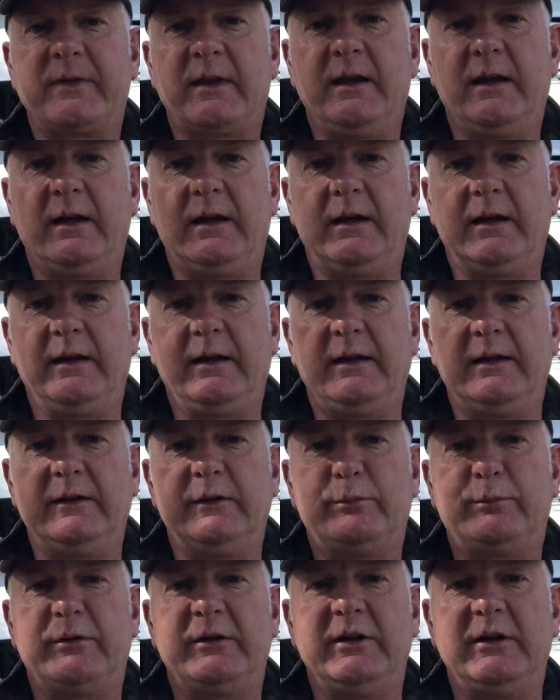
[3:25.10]
Uh, it
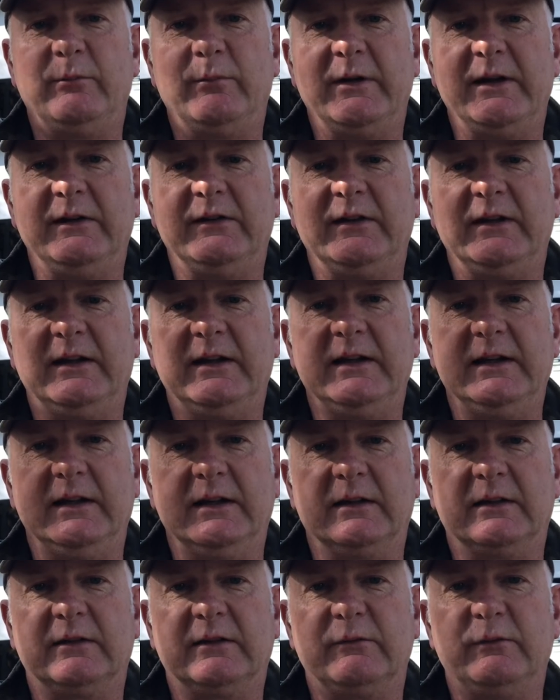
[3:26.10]
is pretty amazing
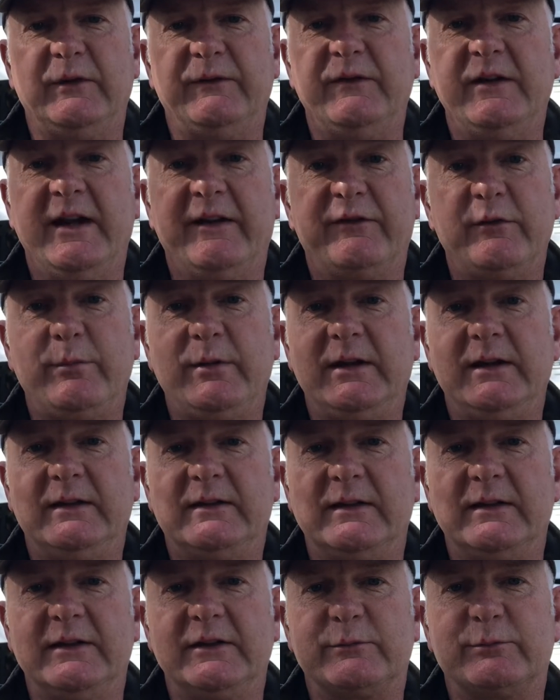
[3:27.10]
here. We've never been
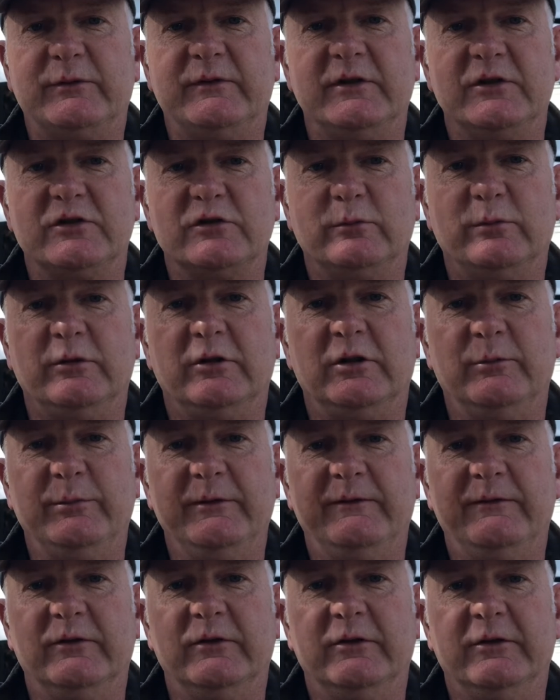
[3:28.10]
to this provincial park
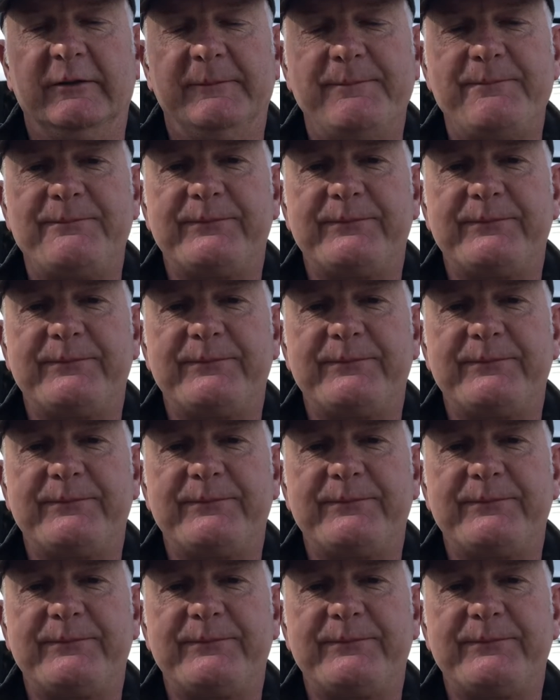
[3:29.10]
before.